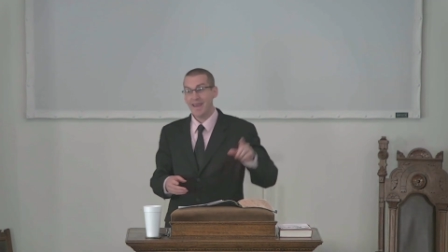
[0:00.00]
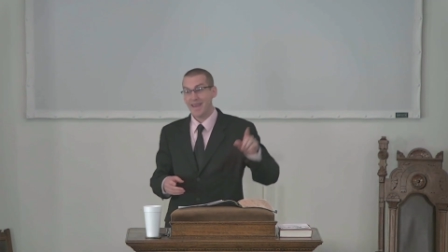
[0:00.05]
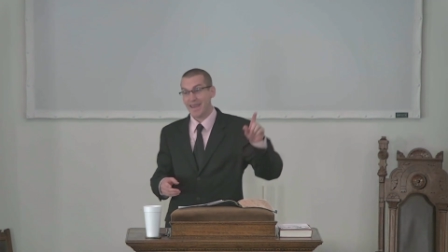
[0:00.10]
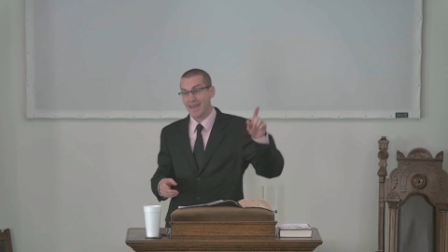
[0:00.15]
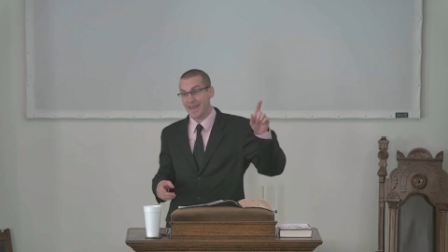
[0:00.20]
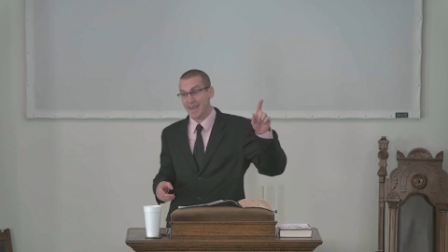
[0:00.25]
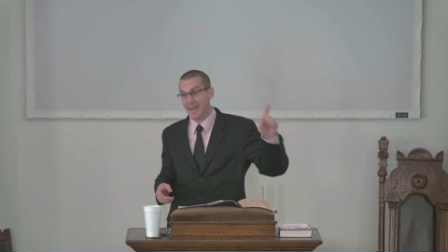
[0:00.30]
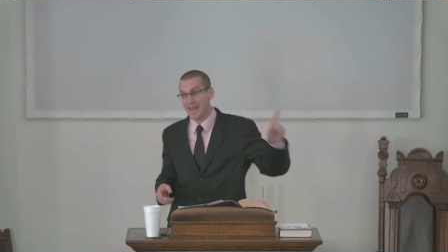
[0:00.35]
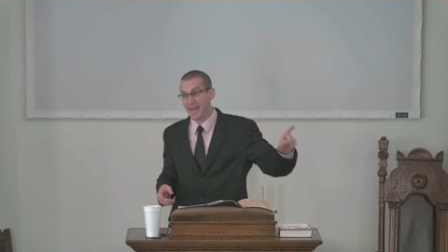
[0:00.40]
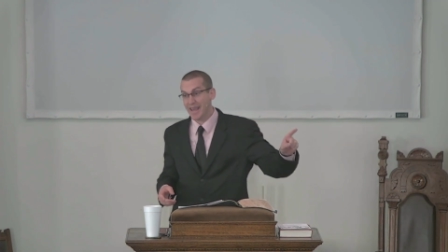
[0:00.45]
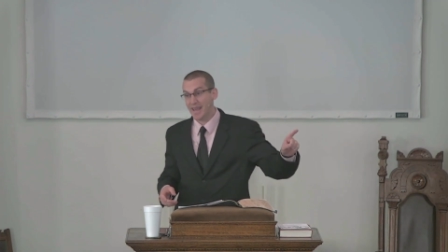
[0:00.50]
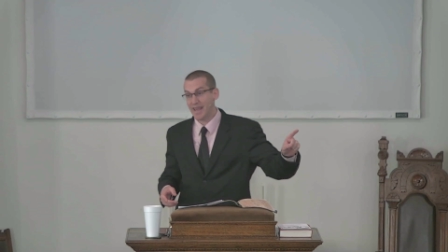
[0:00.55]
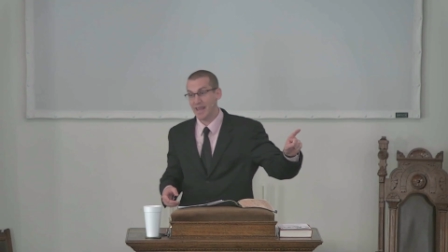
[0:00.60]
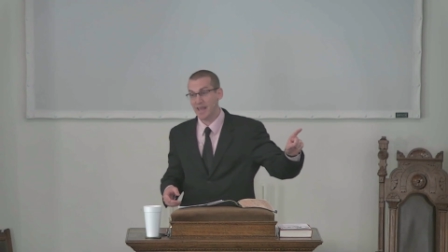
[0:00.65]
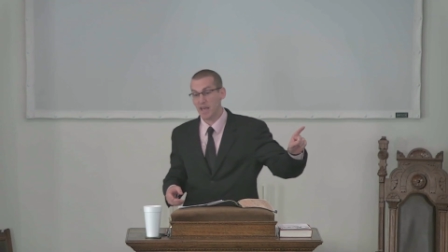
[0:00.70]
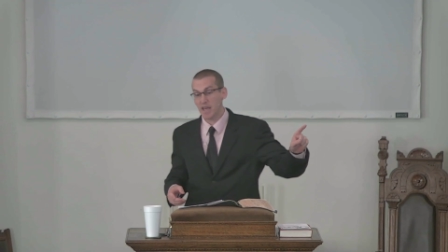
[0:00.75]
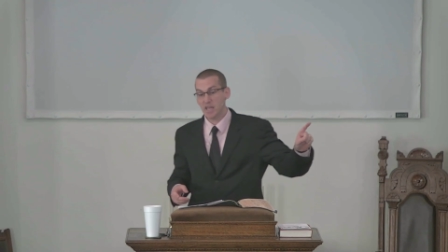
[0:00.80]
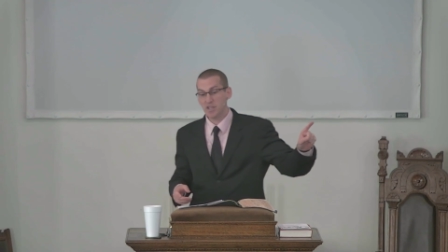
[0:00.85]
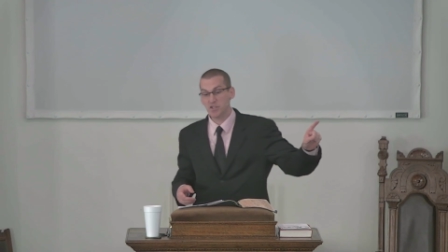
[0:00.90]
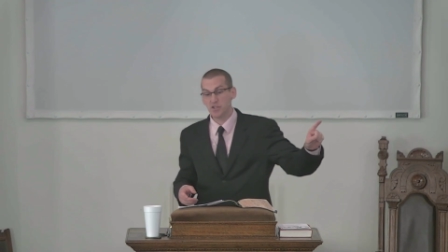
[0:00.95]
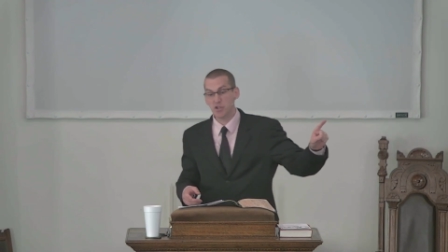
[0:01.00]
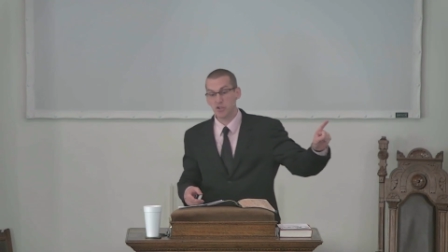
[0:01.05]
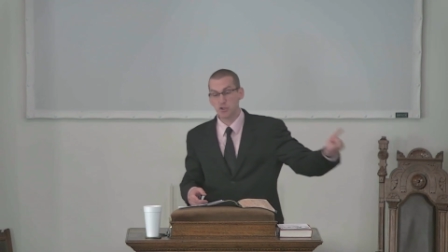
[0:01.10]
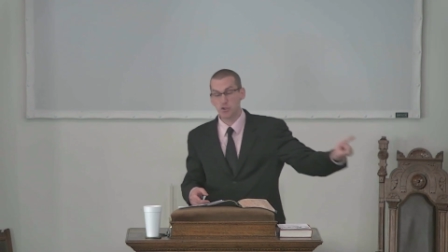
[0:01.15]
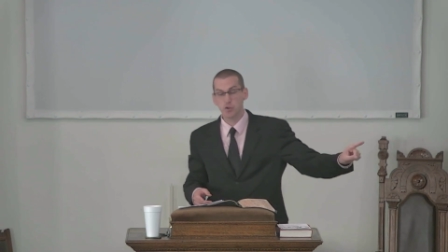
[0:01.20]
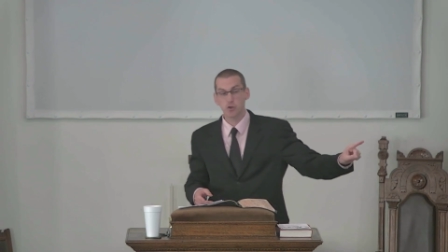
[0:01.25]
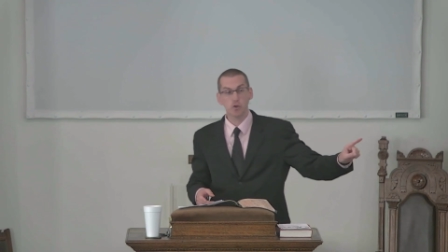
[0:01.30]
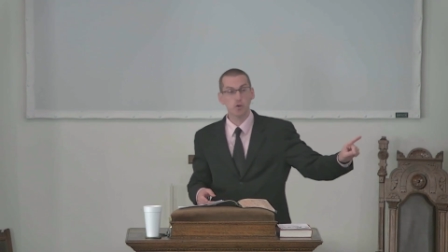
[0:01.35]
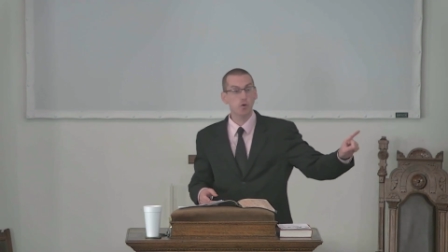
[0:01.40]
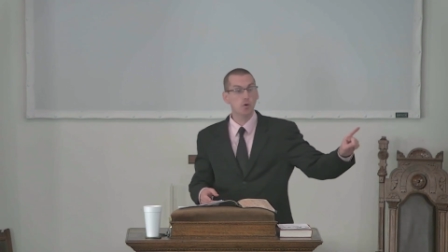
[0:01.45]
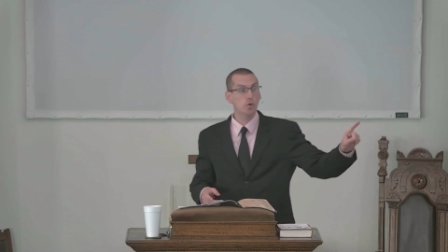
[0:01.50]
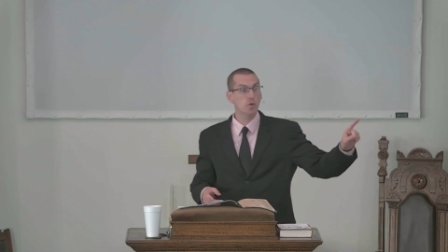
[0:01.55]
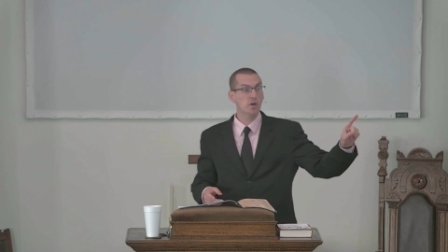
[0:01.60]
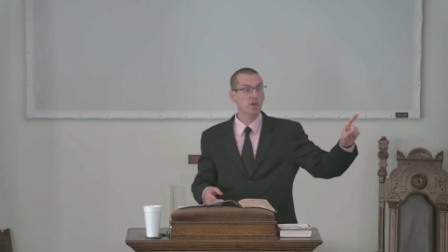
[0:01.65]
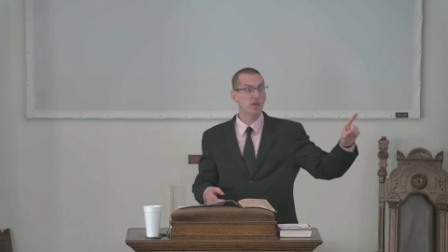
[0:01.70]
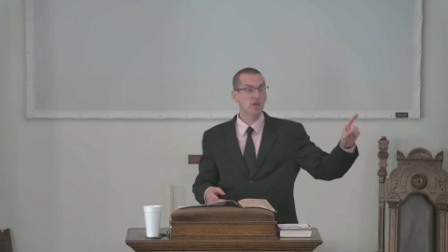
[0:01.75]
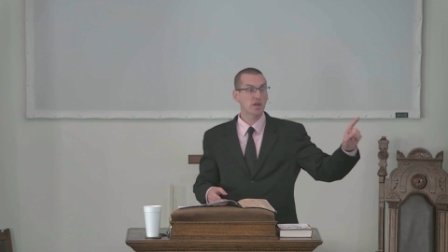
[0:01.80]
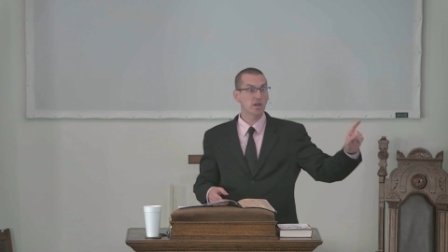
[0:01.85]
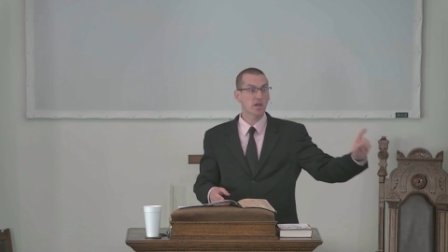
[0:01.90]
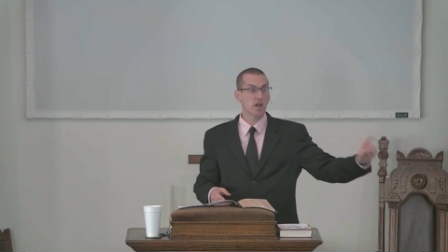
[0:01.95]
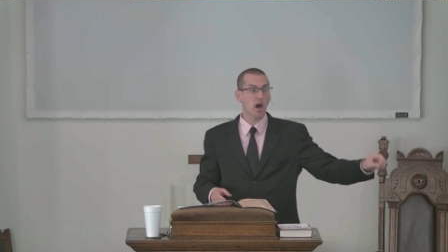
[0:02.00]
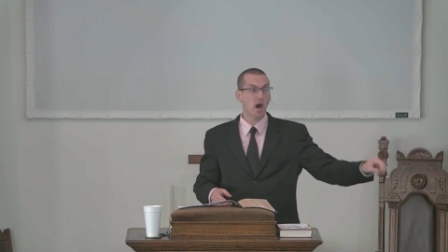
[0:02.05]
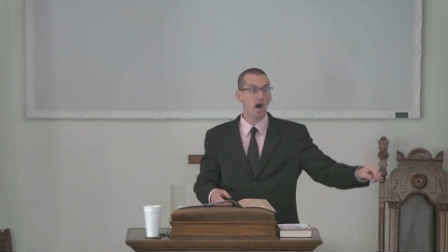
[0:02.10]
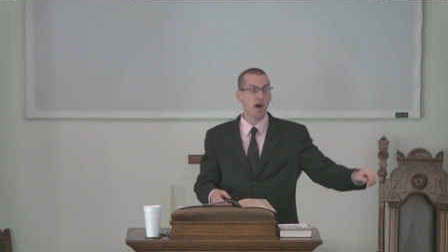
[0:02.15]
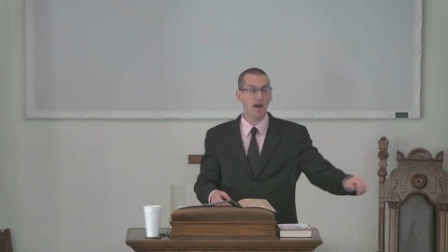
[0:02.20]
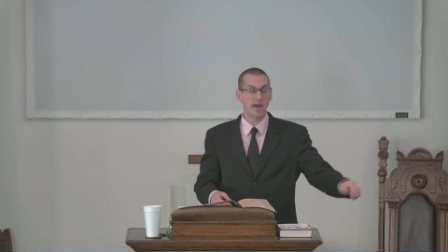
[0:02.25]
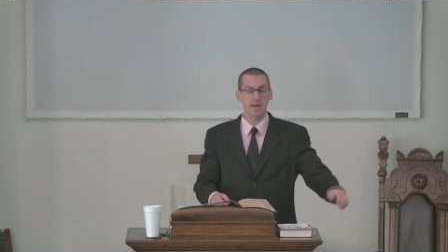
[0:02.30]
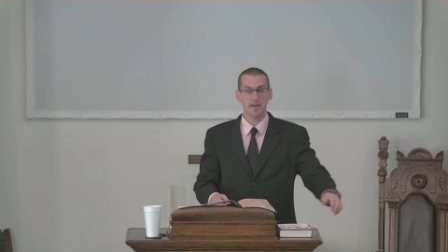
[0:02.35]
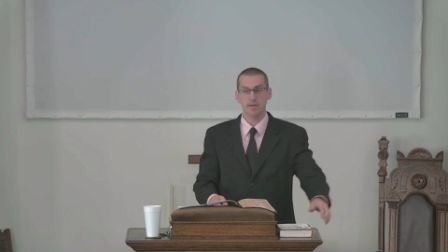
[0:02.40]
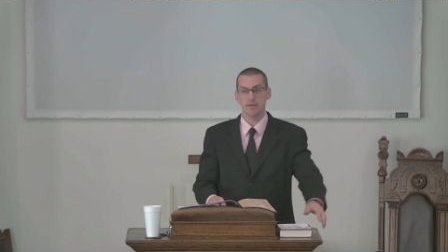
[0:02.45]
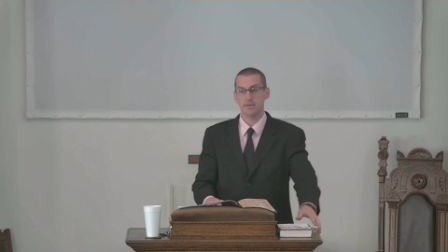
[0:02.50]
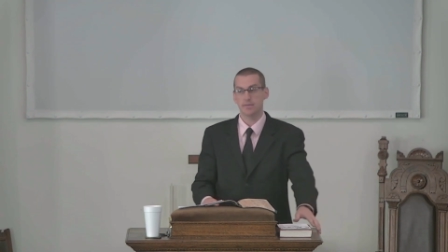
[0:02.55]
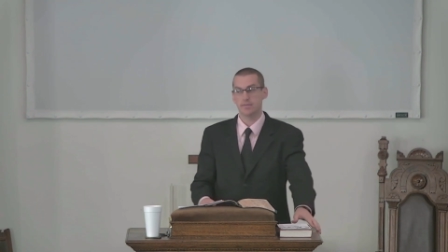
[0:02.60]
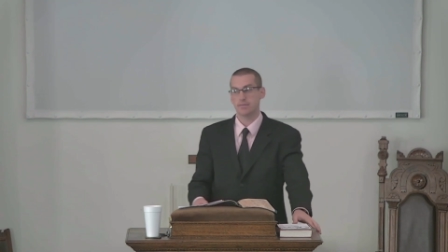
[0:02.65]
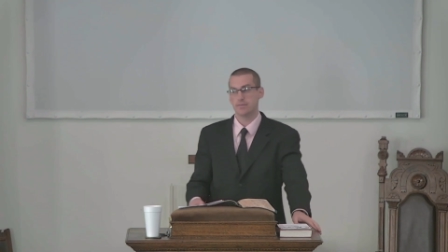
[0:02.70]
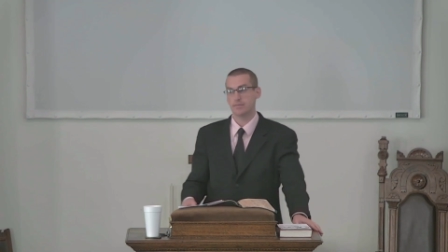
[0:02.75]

He is the true God.